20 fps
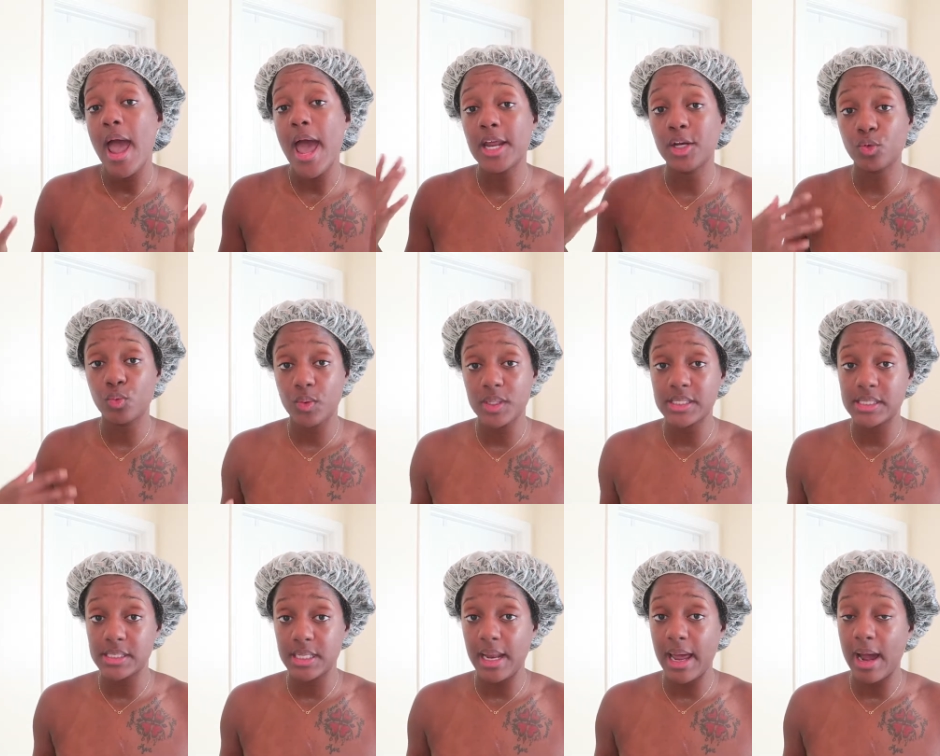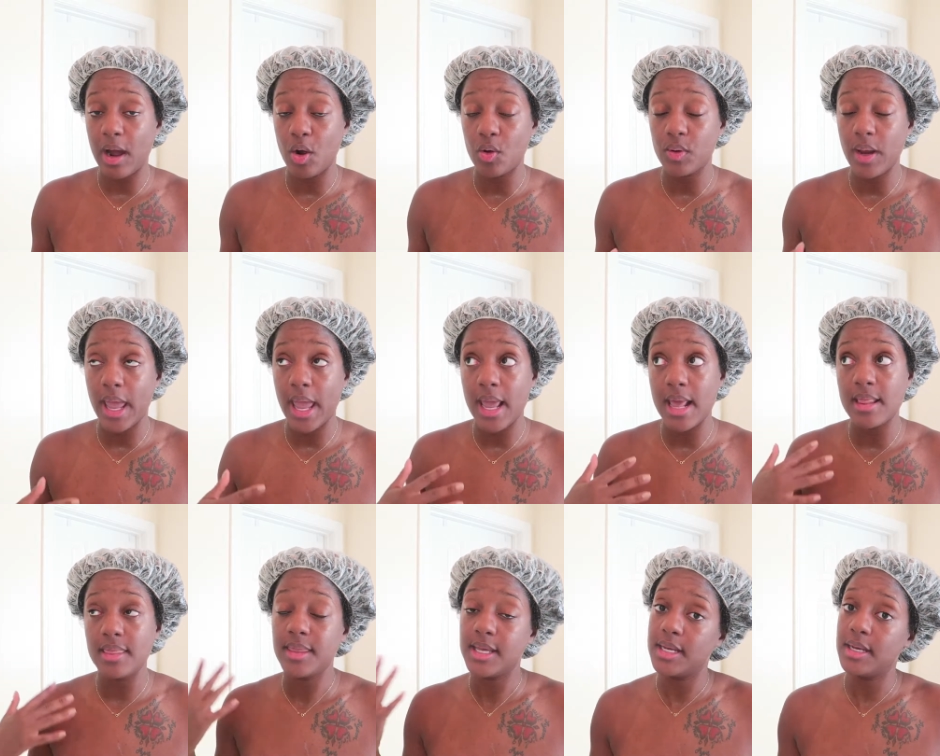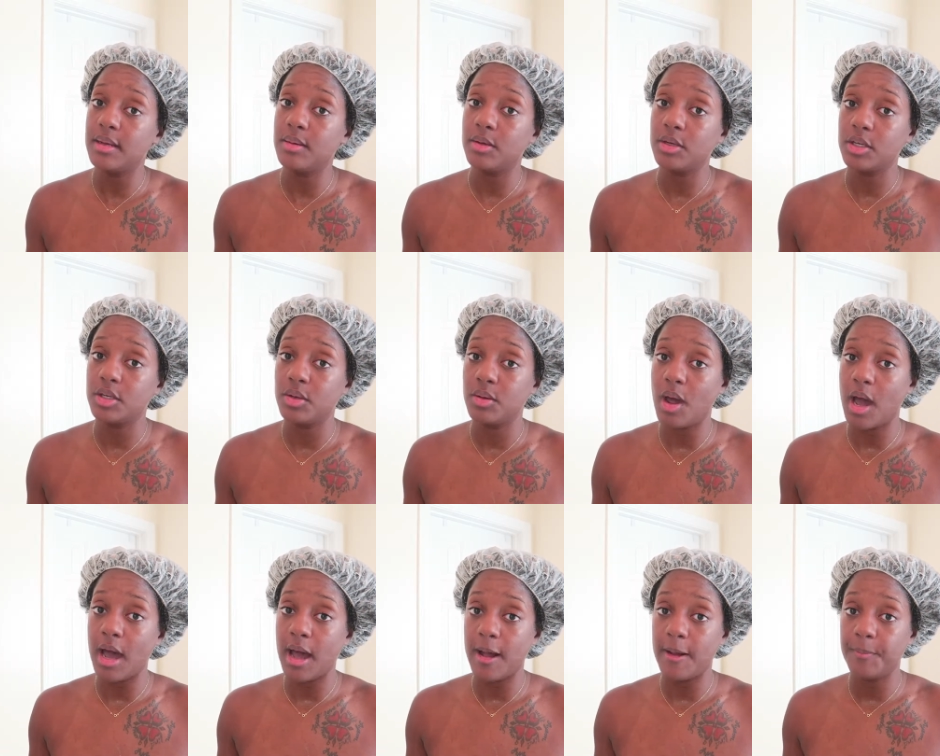and rinse it out and then
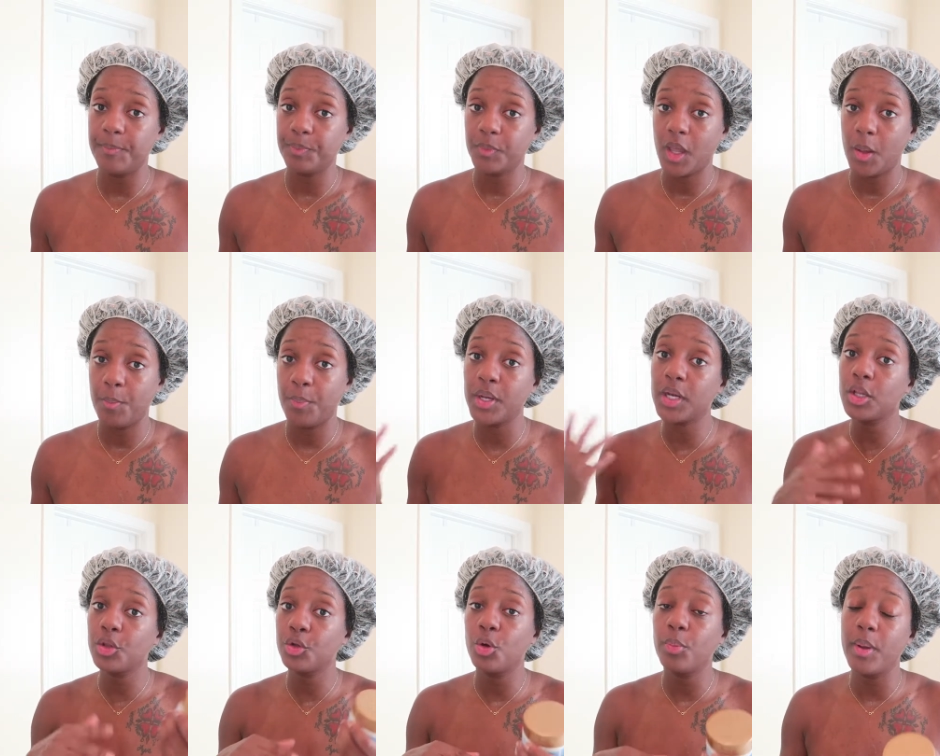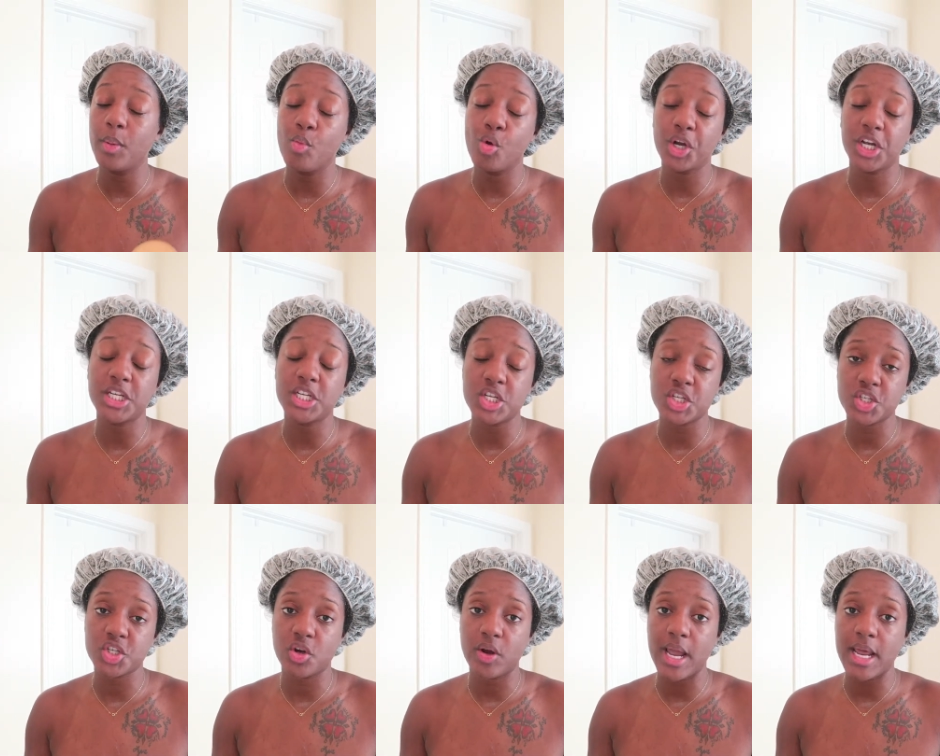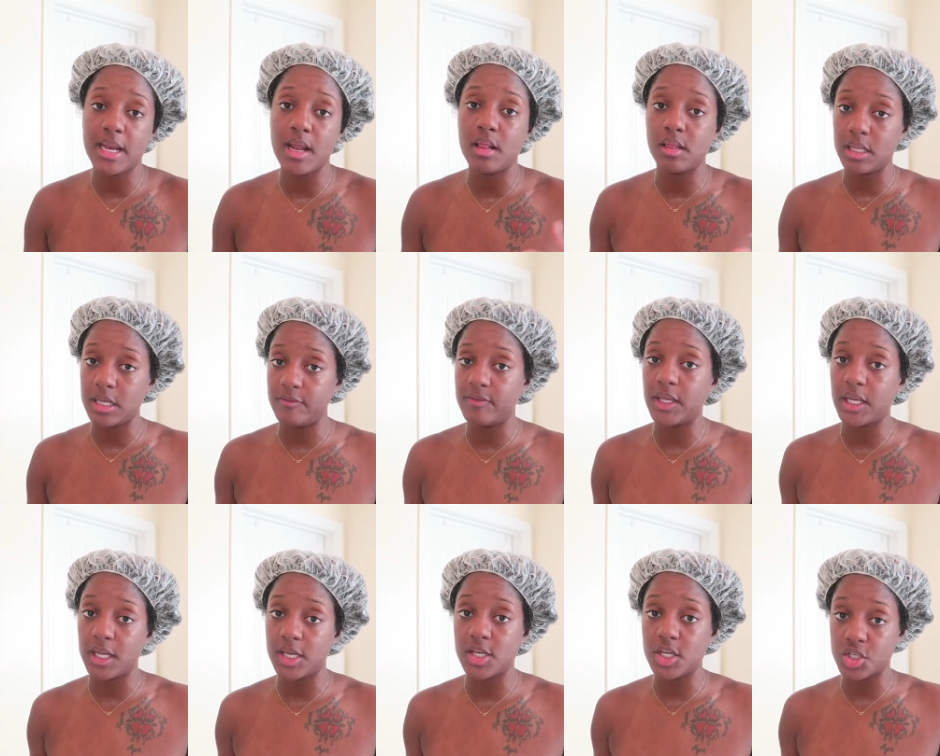um, put a little bit more conditioner in and leave
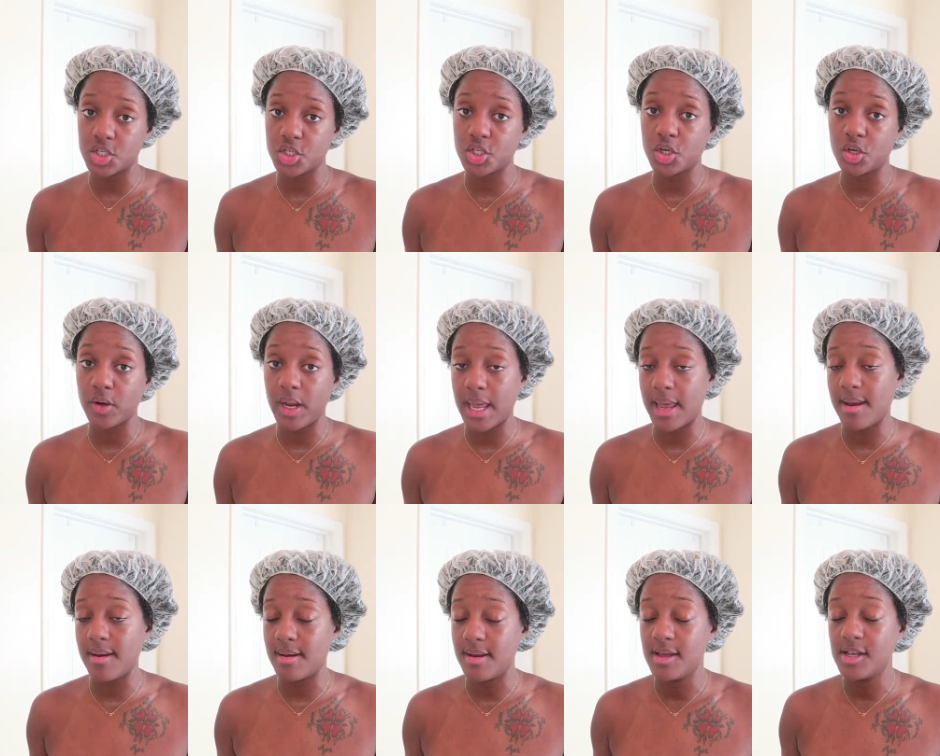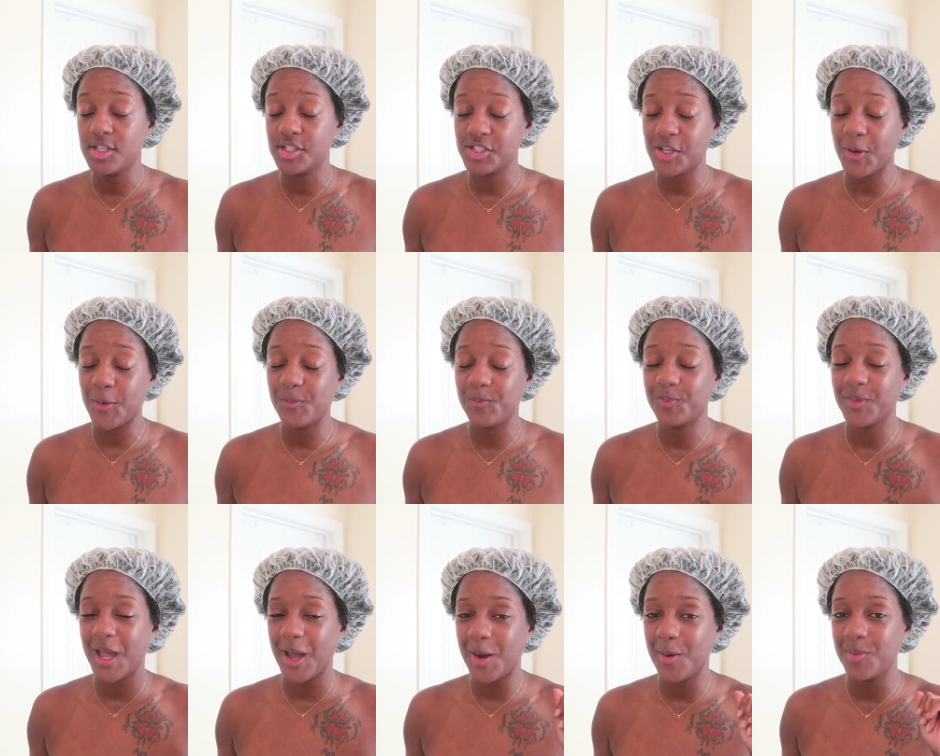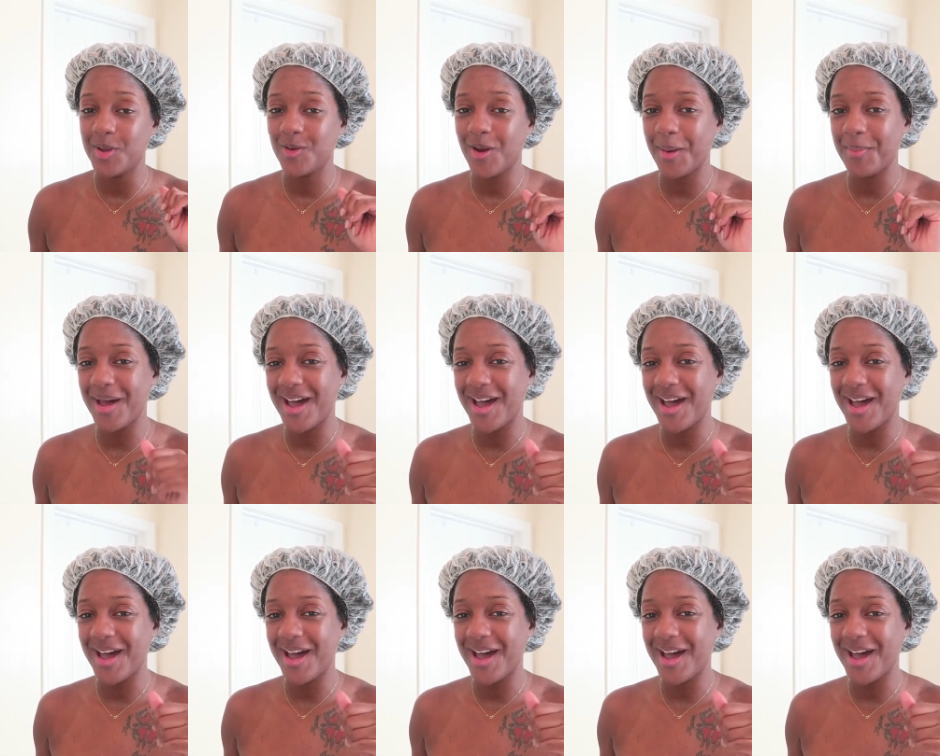the conditioner in. So I'll be right